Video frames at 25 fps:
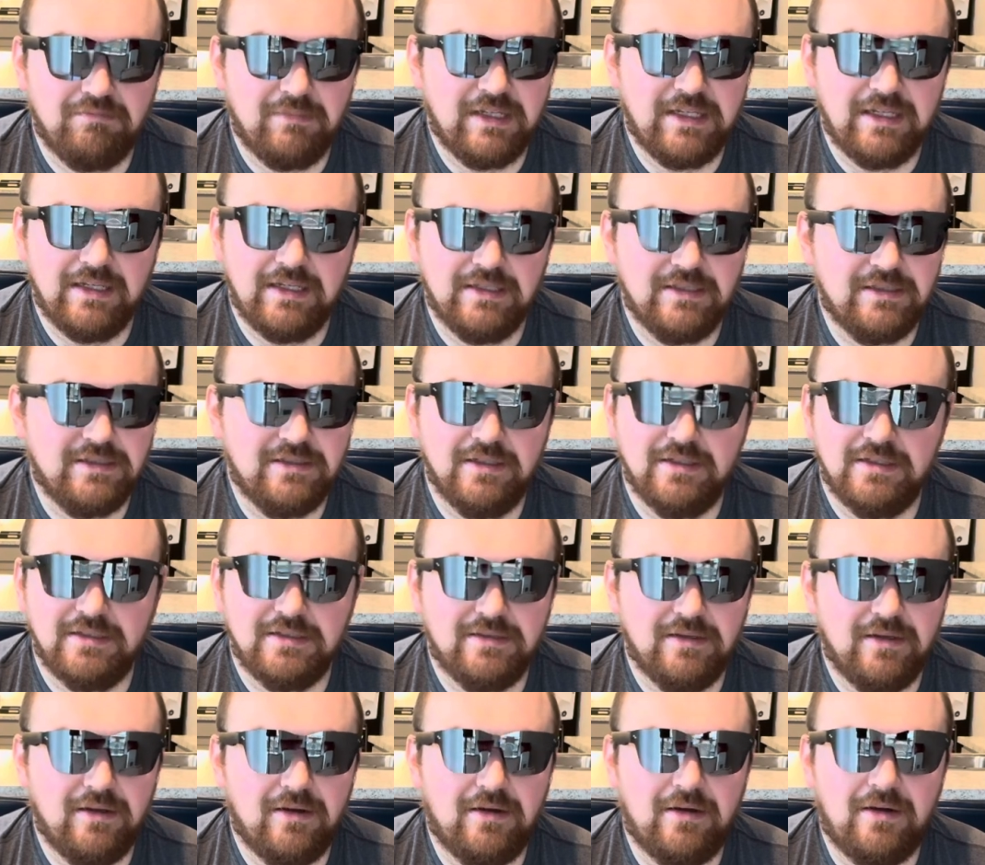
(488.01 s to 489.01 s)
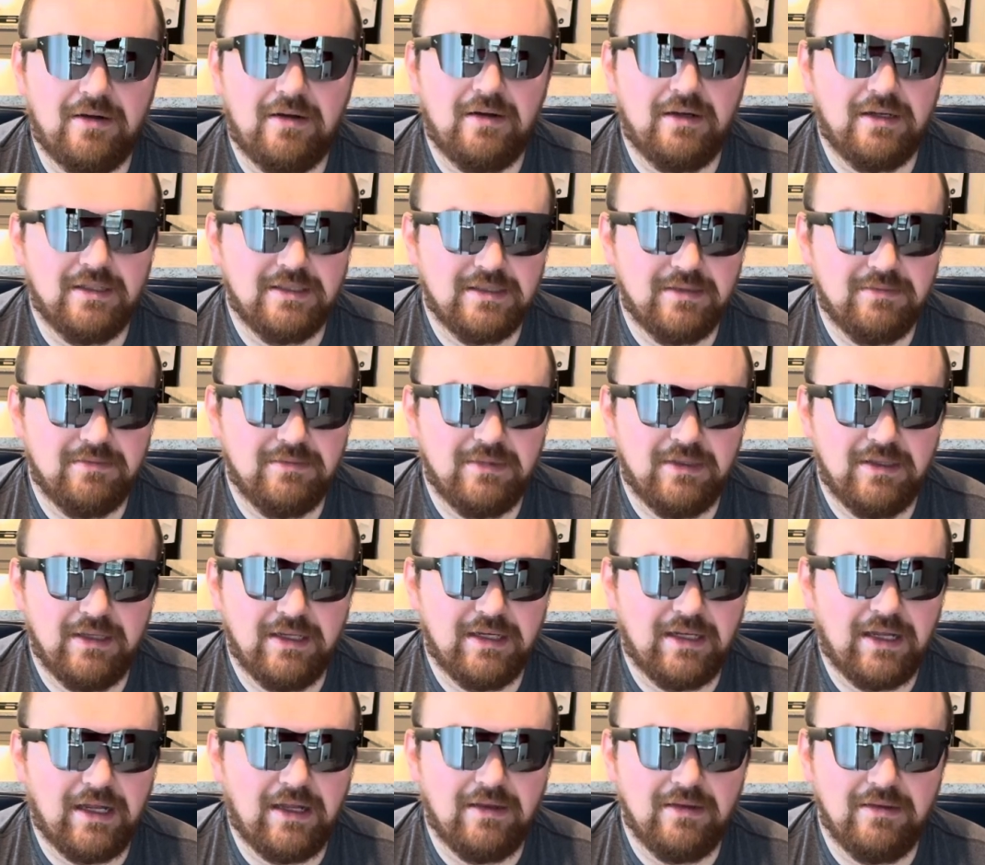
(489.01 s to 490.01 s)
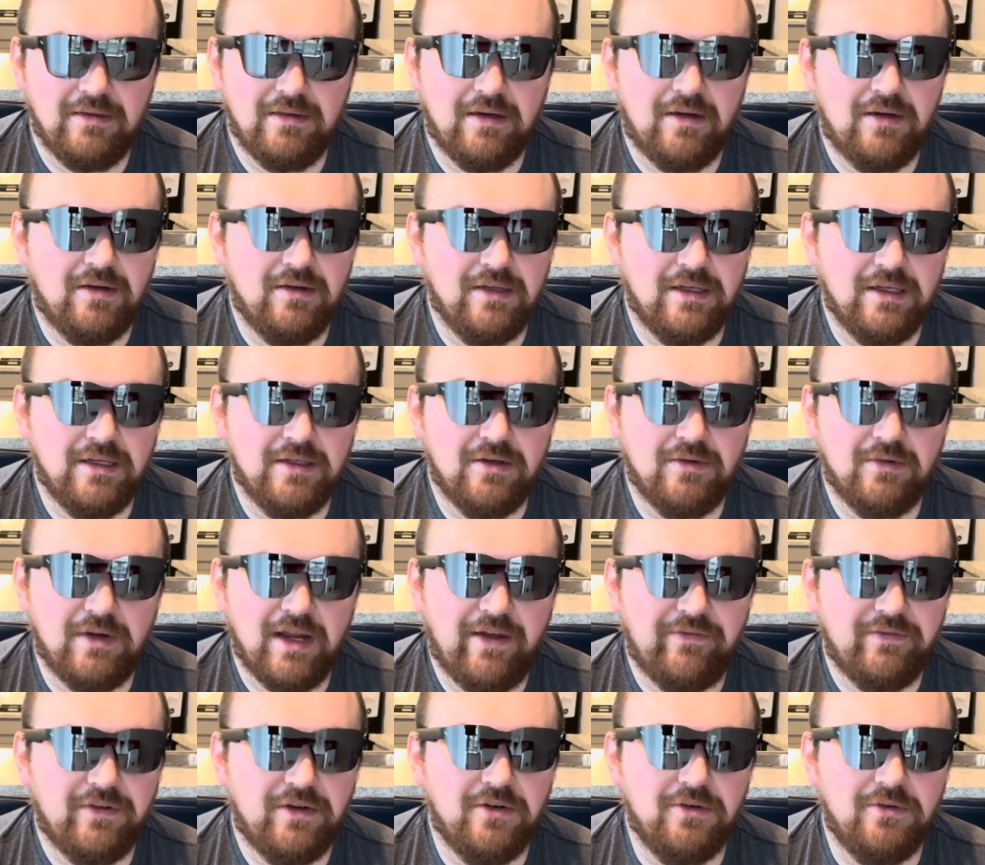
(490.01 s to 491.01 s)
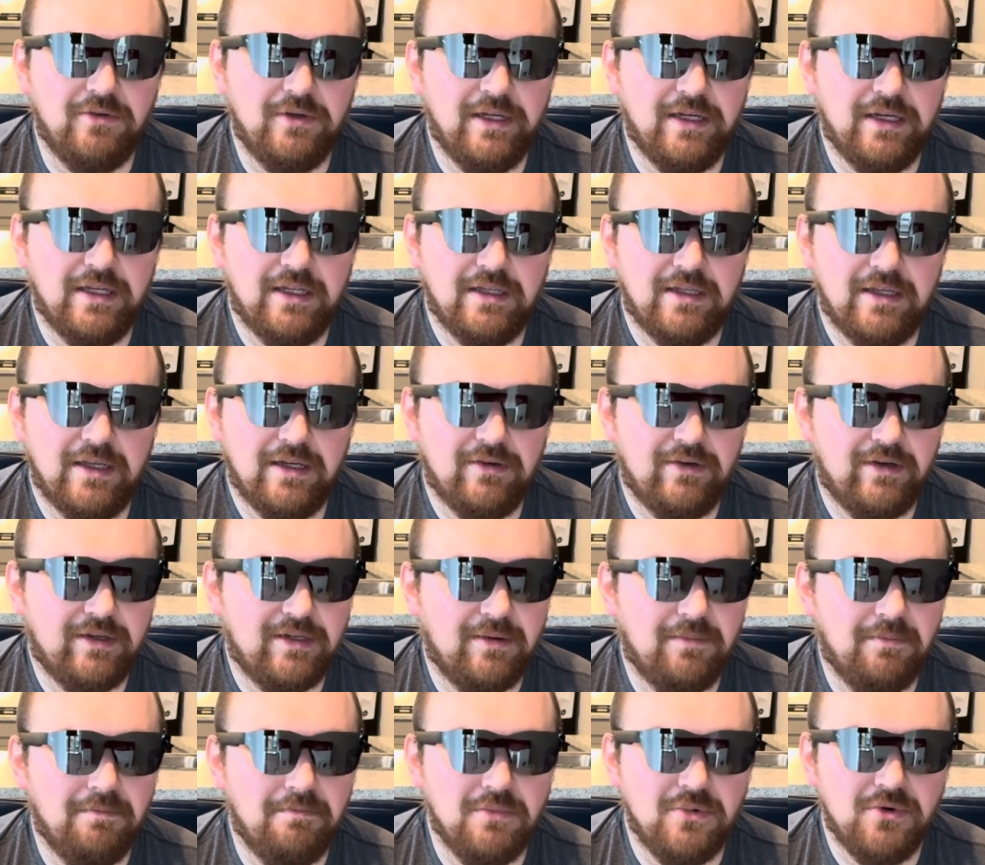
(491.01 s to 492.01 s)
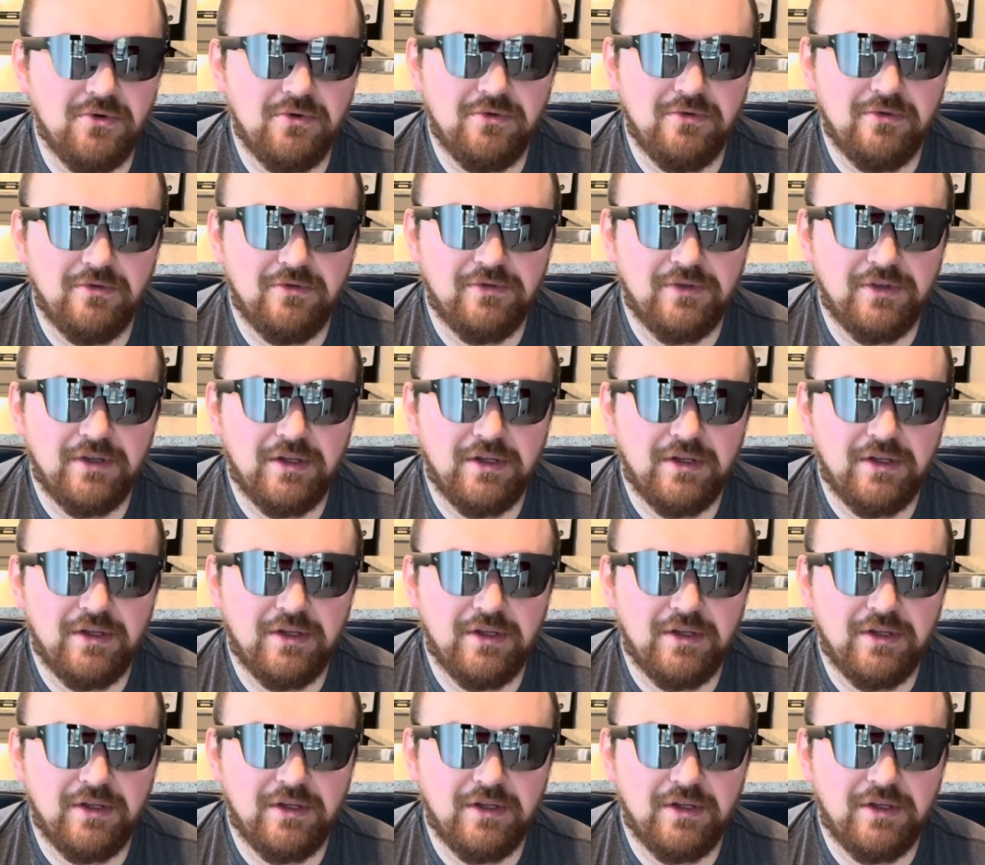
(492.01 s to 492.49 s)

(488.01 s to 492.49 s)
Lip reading: is just awesome. Like, I literally don't have to do anything or to move.